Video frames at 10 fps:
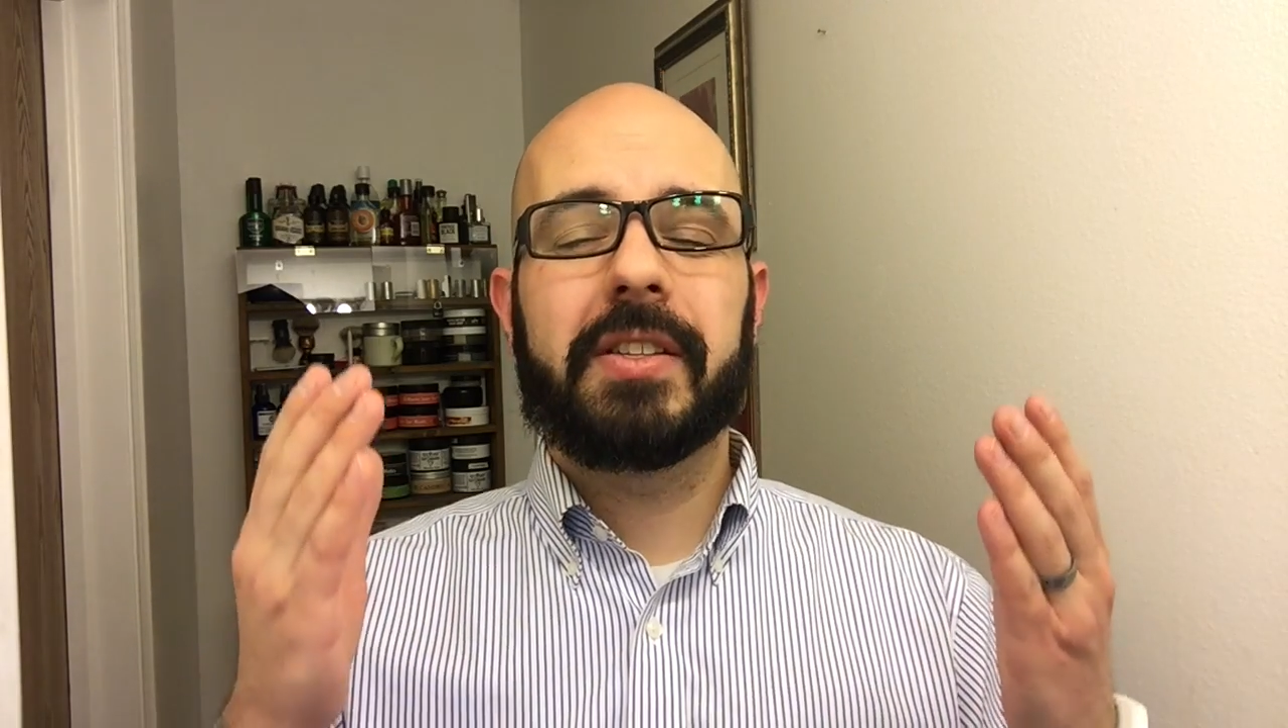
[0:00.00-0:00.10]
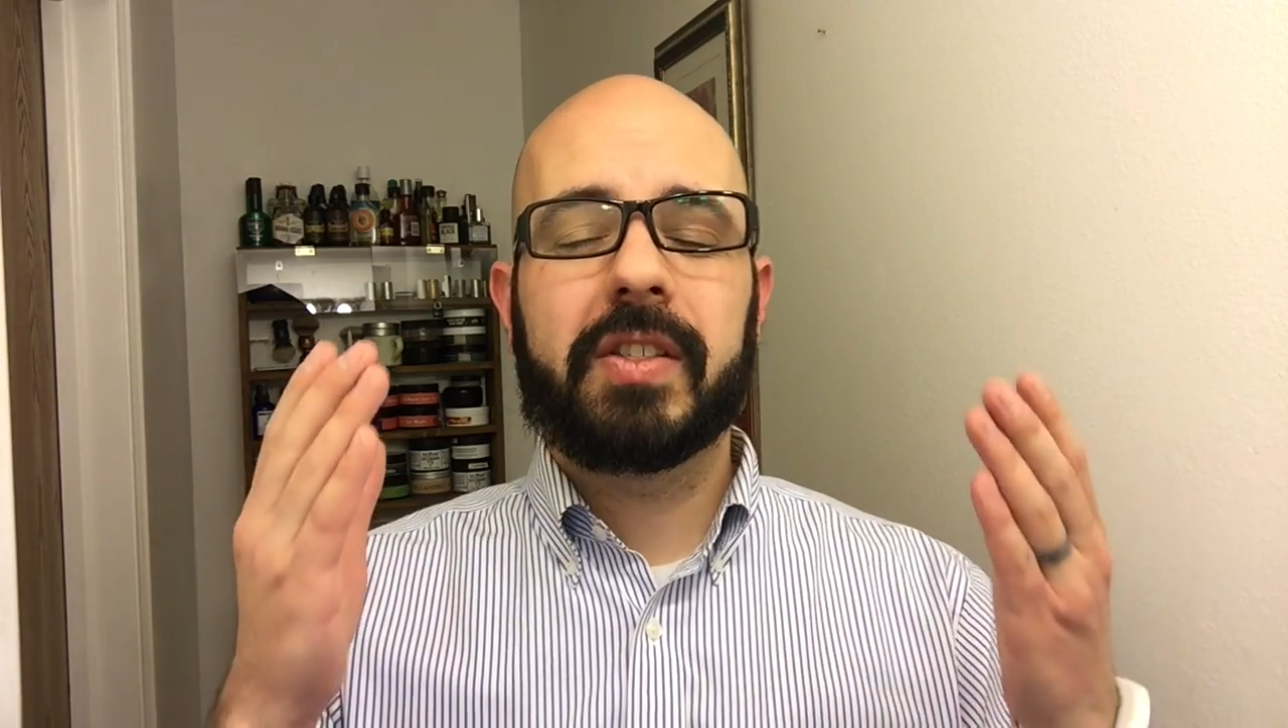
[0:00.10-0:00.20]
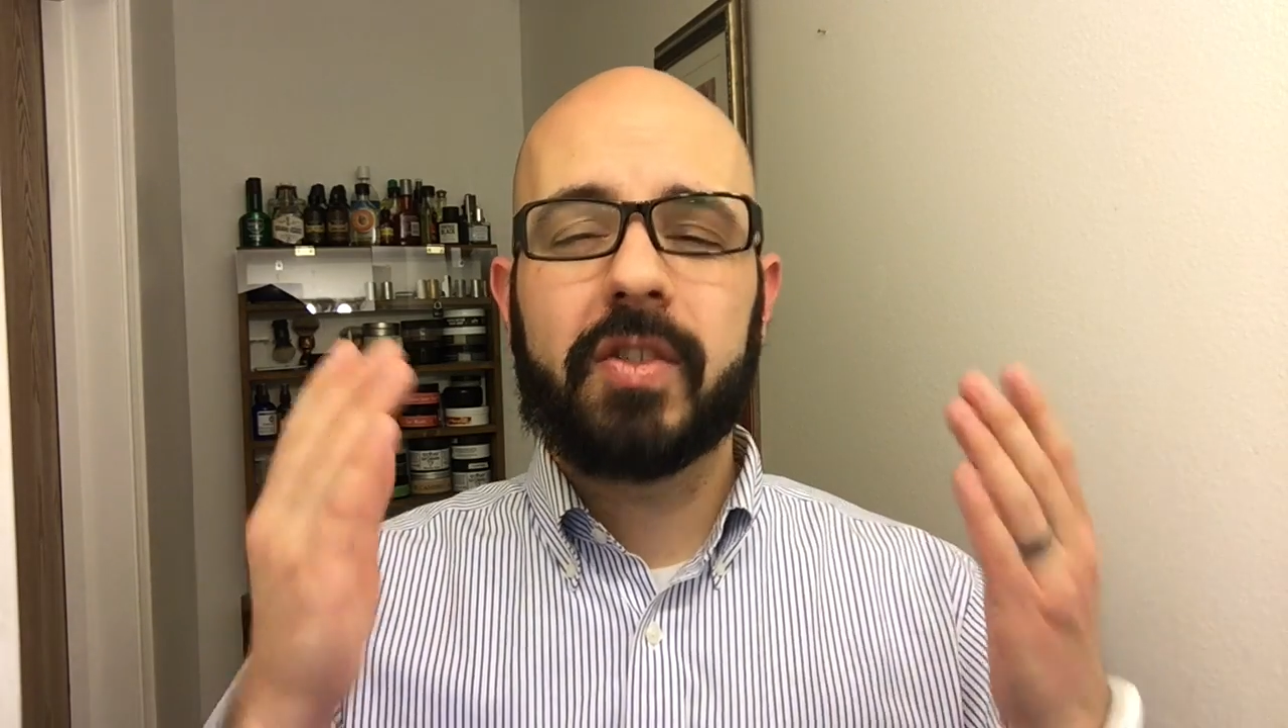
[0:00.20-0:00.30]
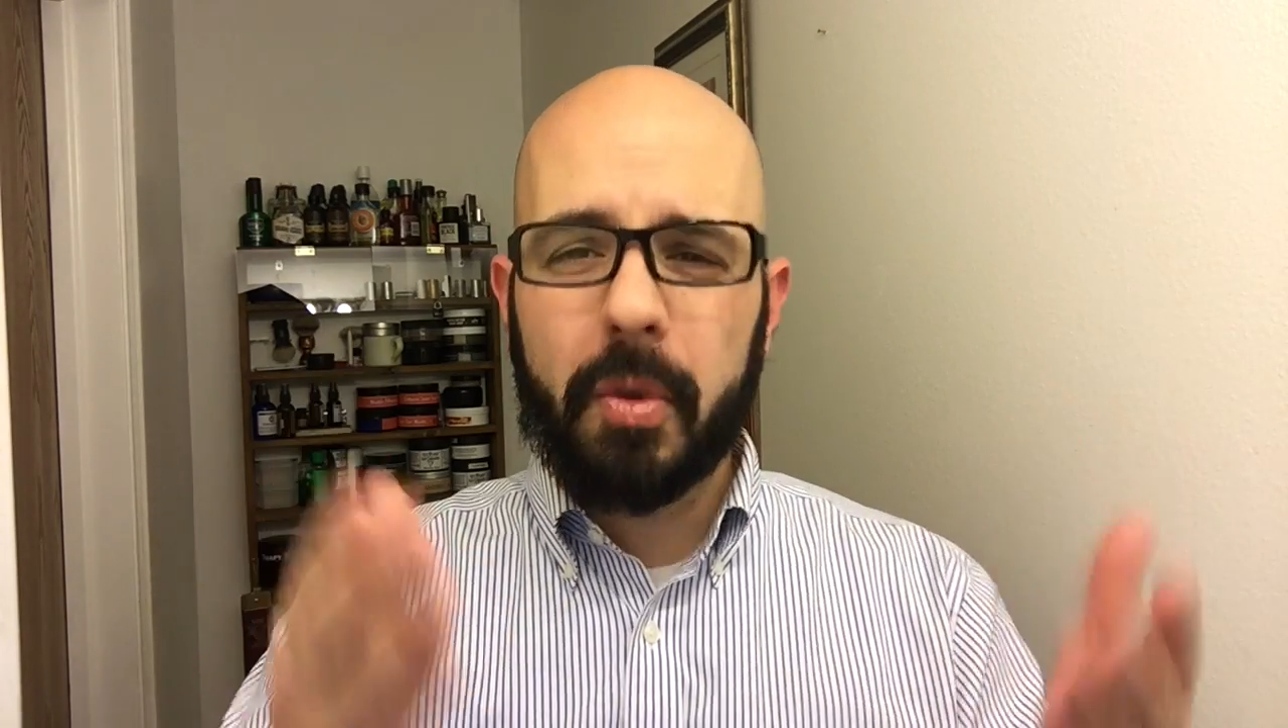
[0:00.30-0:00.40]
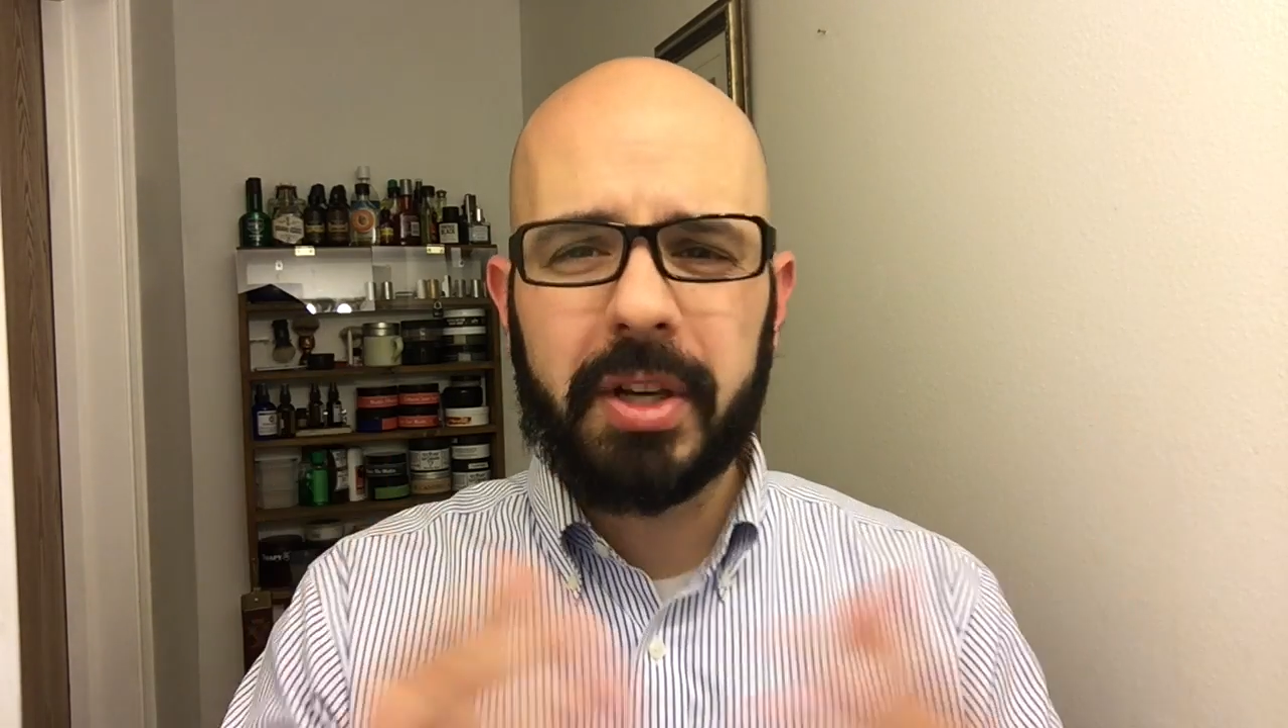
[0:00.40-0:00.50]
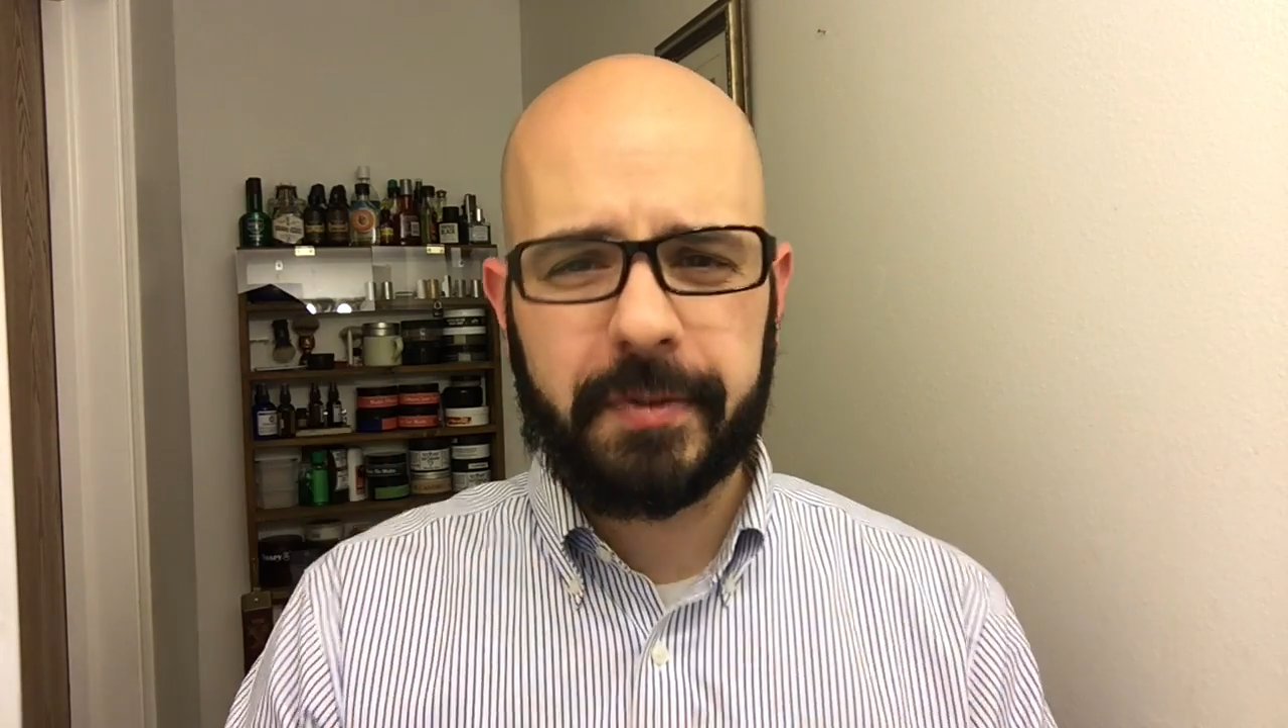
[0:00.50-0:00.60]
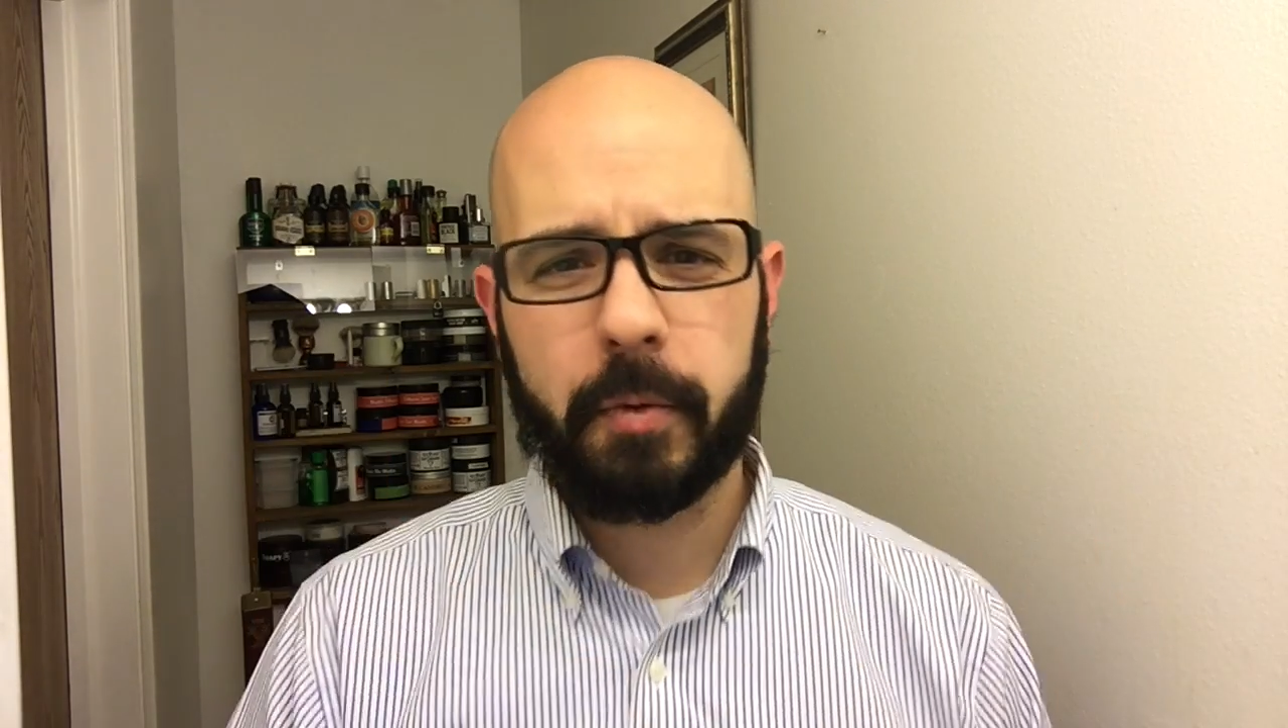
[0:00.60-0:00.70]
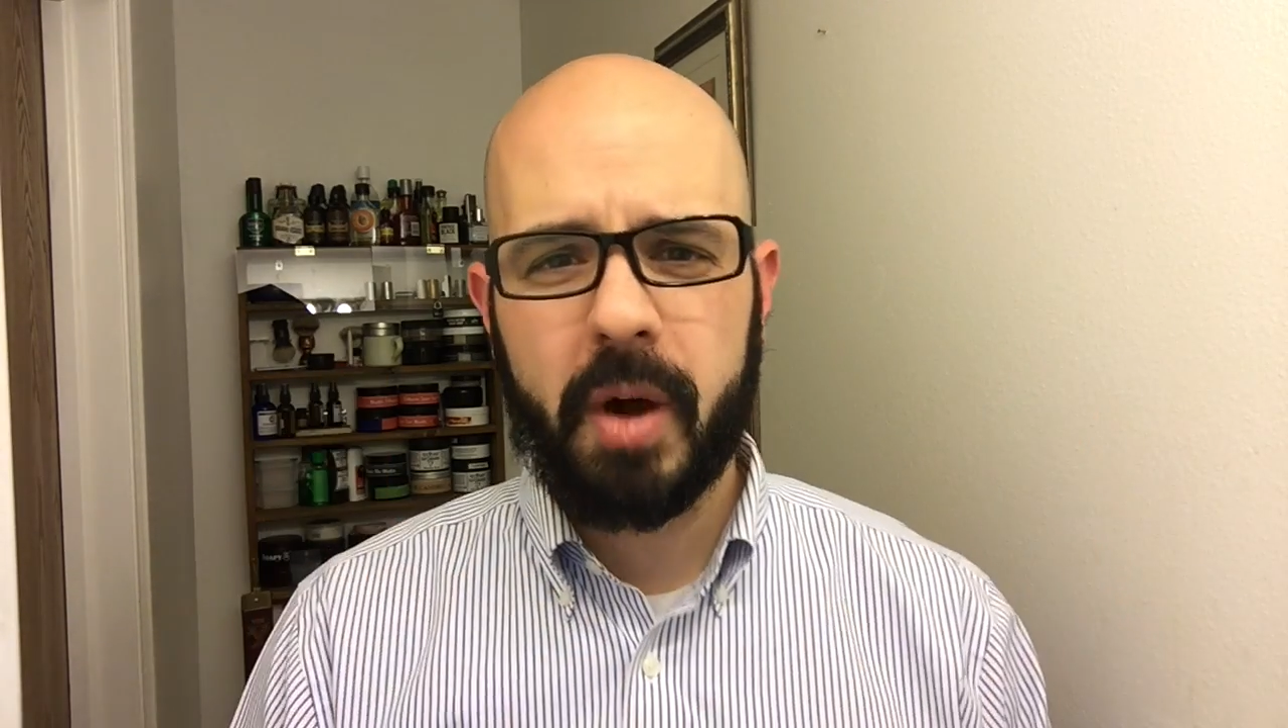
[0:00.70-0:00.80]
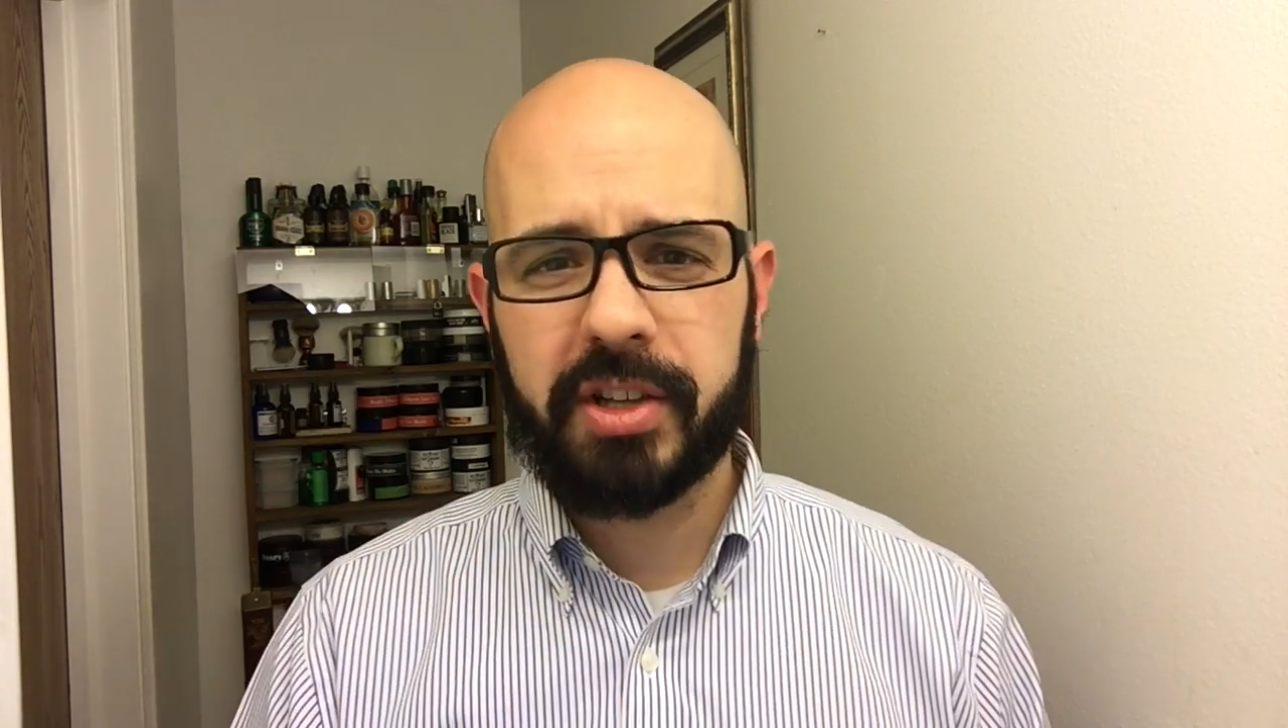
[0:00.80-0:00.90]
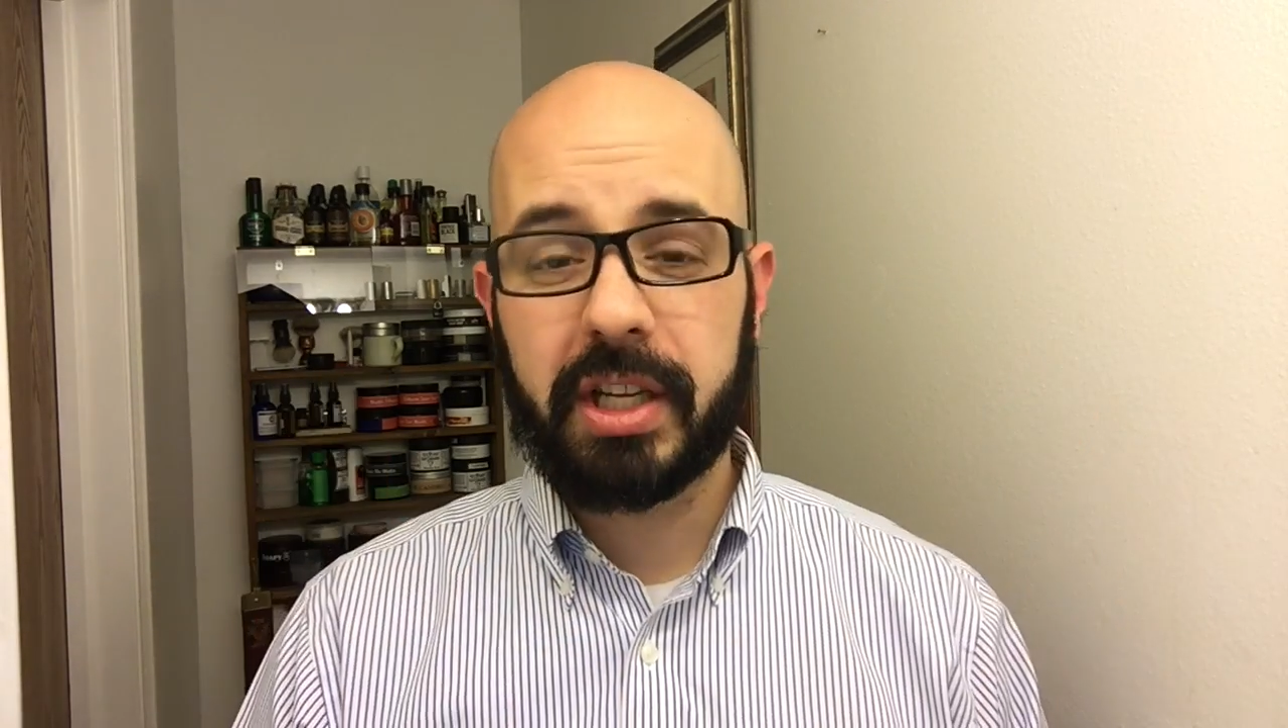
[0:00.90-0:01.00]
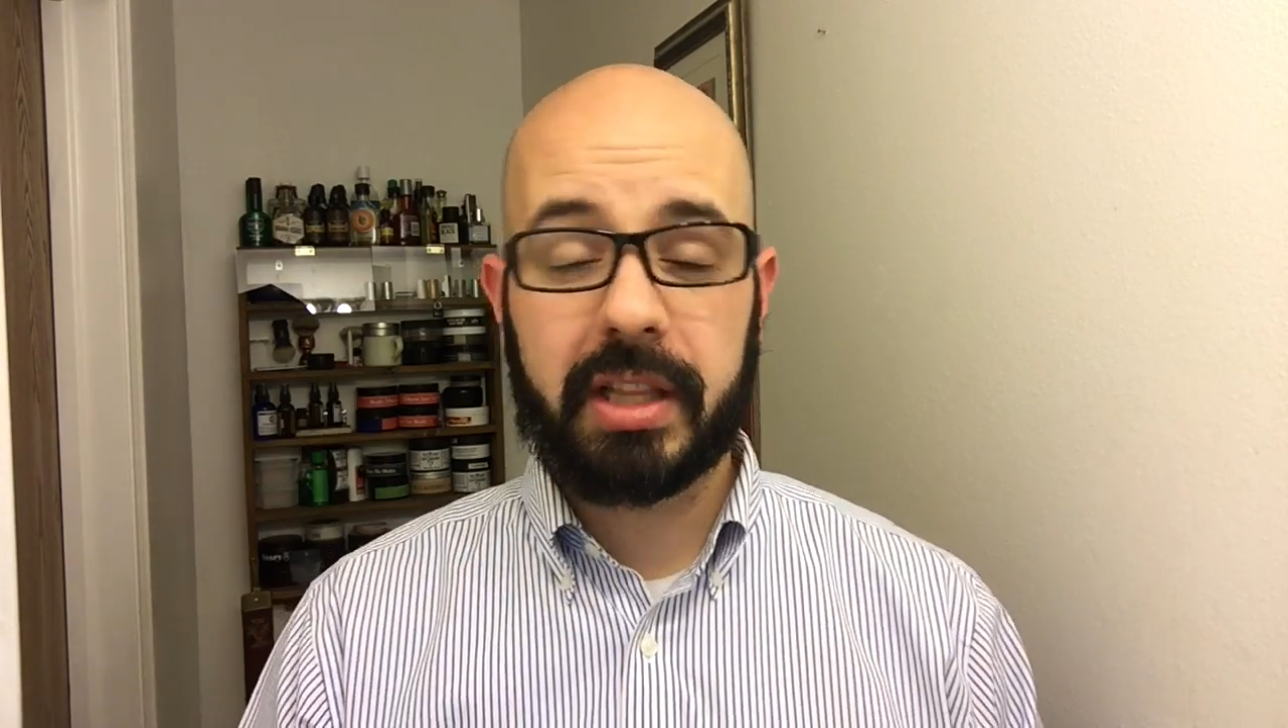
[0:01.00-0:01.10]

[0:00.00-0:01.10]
so much for watching,